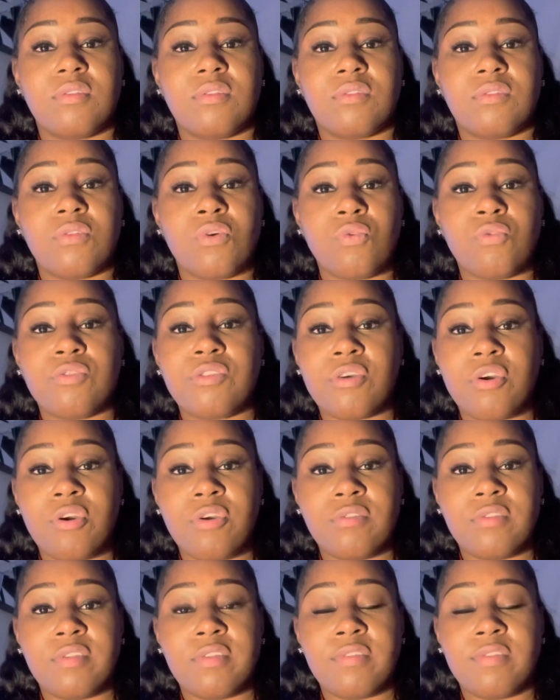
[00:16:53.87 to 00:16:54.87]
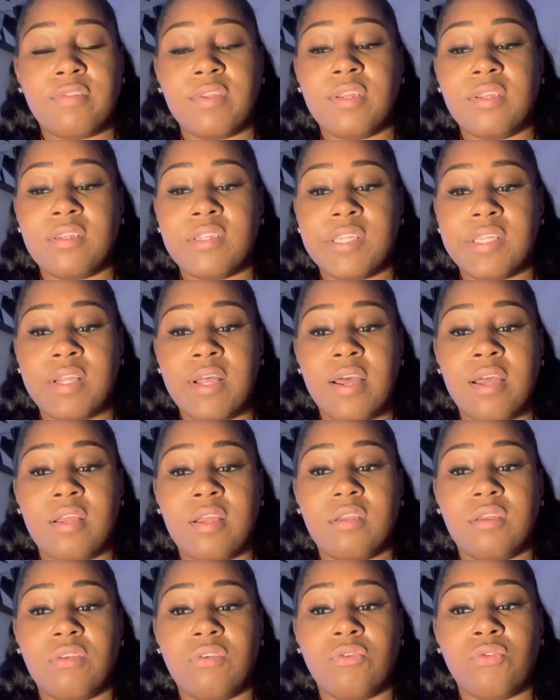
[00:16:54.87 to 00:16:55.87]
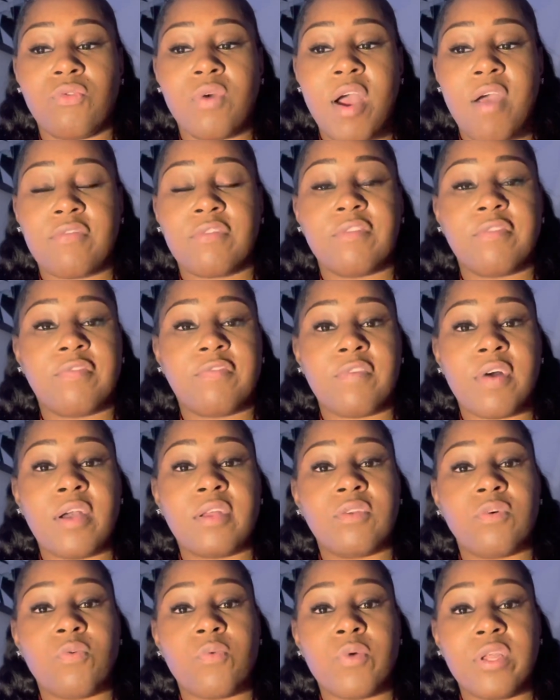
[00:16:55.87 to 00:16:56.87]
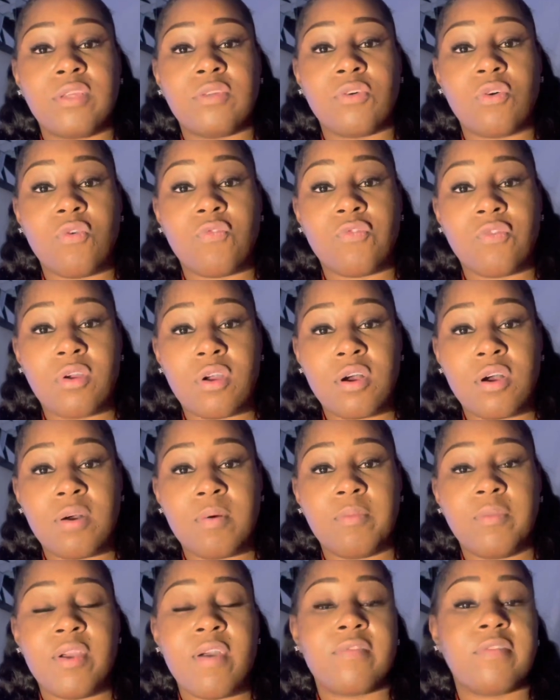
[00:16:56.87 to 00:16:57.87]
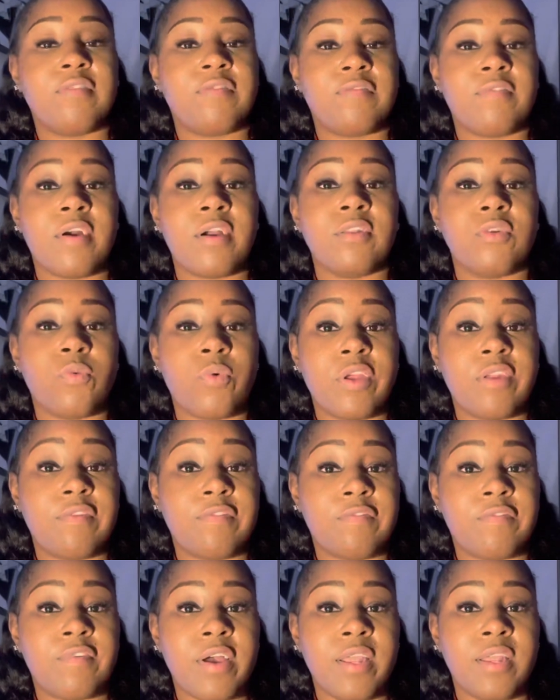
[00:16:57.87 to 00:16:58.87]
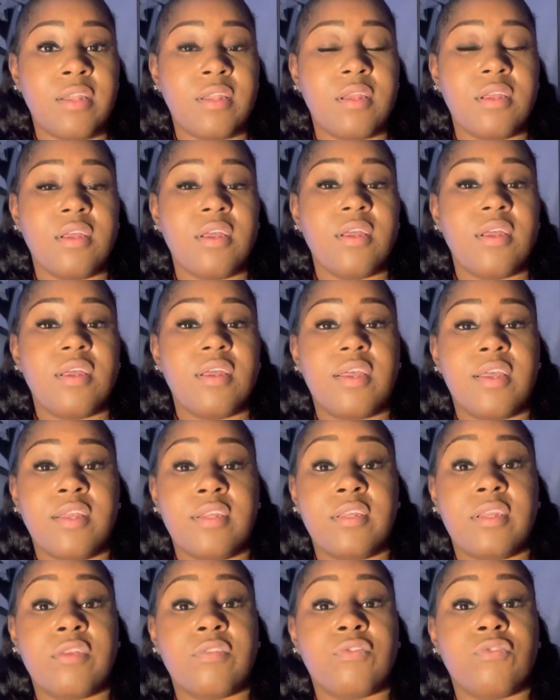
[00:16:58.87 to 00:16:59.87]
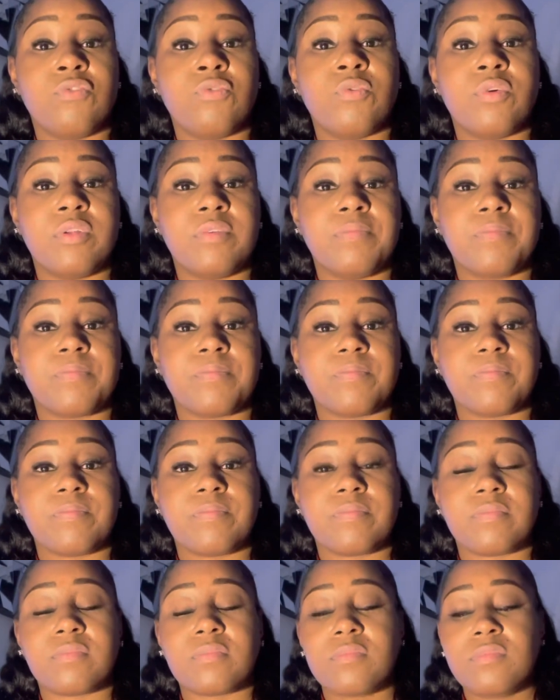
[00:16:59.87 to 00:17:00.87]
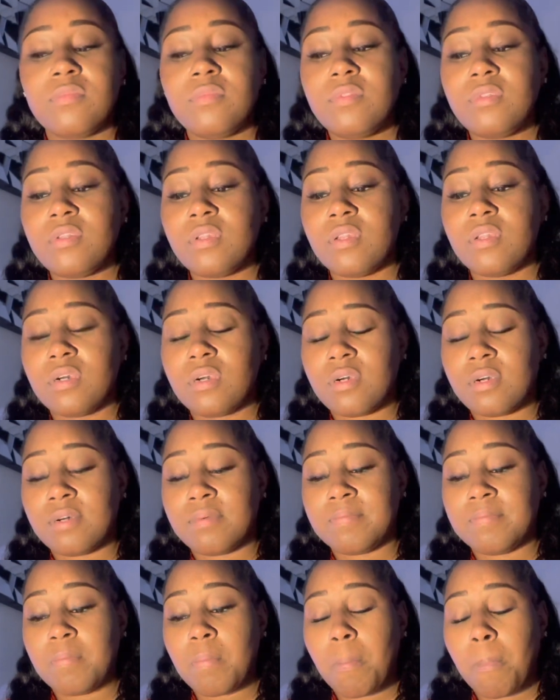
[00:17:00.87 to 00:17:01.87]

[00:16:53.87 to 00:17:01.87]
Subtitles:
Those are the things that you have to find a way to overcome. You have to find a way to fight and get through it. I